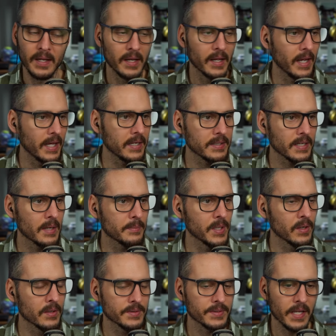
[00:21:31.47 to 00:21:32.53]
Anytime you
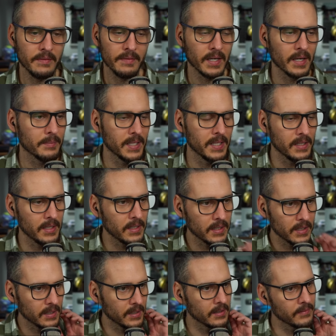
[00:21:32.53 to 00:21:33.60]
can save it. I mean, e-
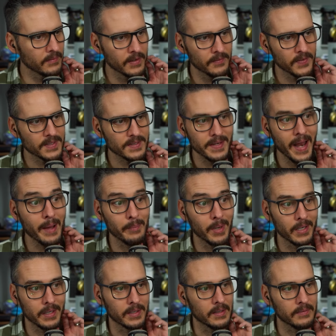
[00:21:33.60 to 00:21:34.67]
even if it's not
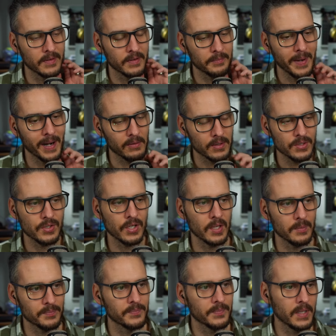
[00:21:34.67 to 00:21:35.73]
money, even if power's cheap,
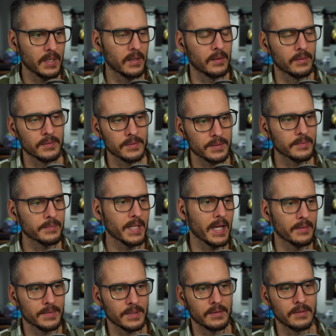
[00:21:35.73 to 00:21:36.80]
you know, and
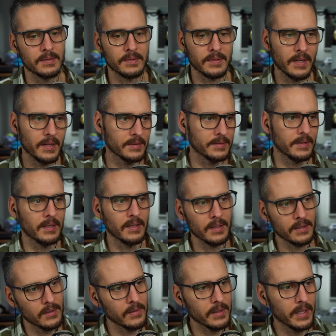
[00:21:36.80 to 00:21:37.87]
sometimes you just got to say, like,
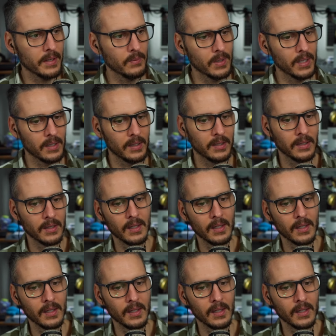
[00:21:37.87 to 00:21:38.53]
okay, well,